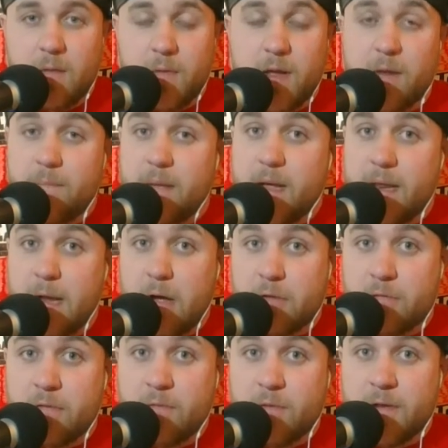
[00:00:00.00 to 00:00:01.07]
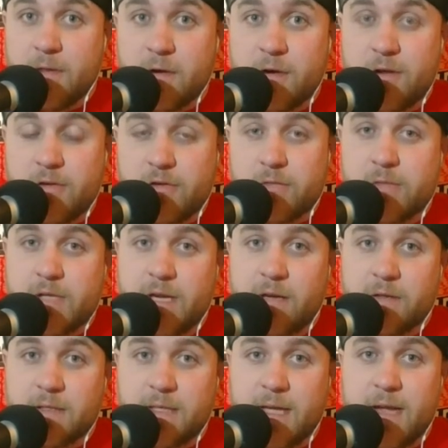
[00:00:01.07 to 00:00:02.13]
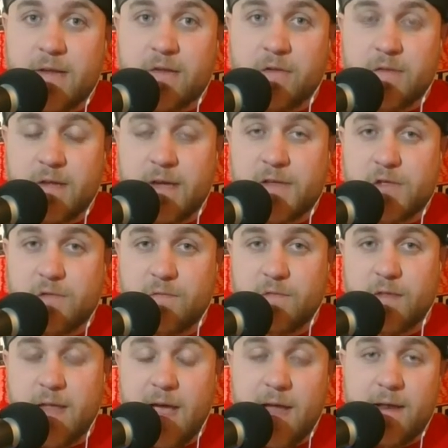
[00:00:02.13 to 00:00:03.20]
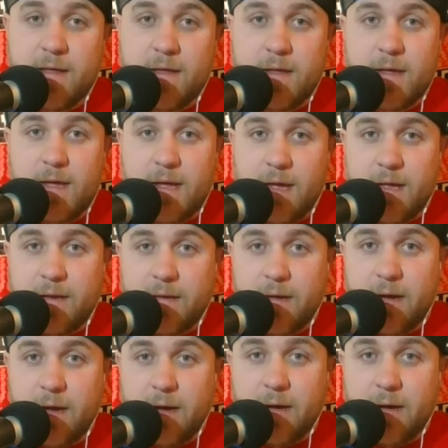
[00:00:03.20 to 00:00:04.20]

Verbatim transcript: We got a big announcement with our YouTube channel today, so stay tuned for that. And